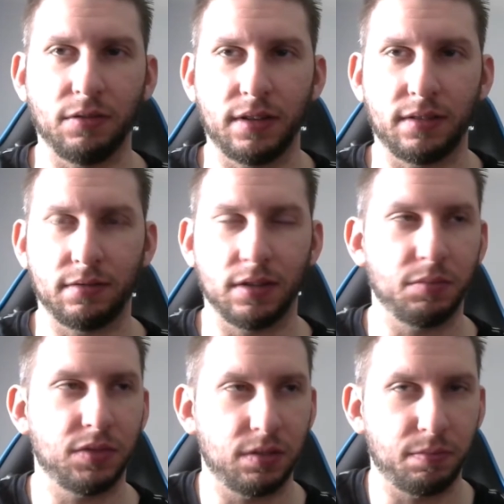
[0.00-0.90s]
comes
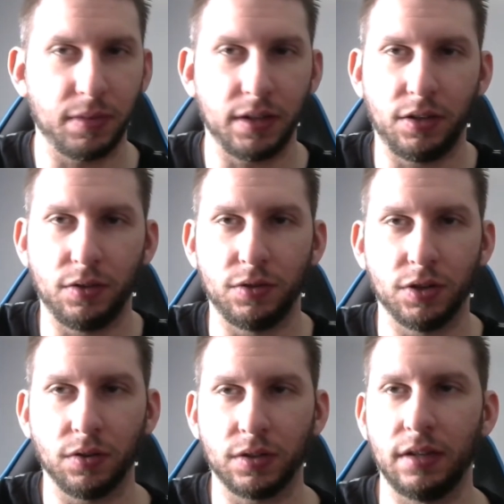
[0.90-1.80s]
this big, huge,
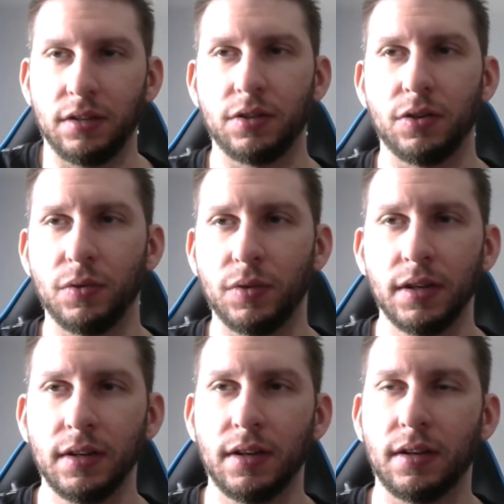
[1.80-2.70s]
hulking dude.
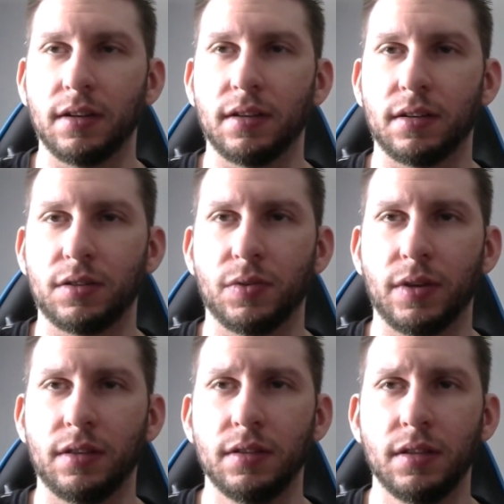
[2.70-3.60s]
Uh, so I
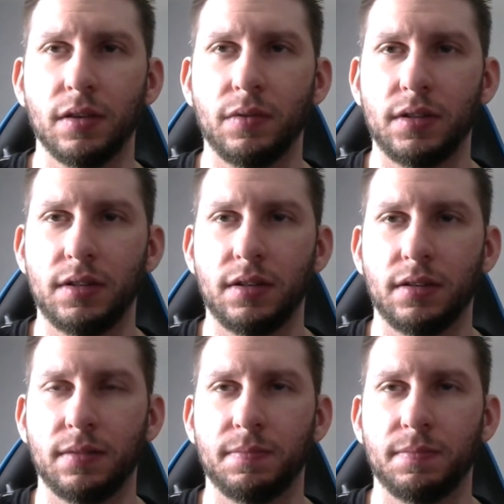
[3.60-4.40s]
thought that was. Um...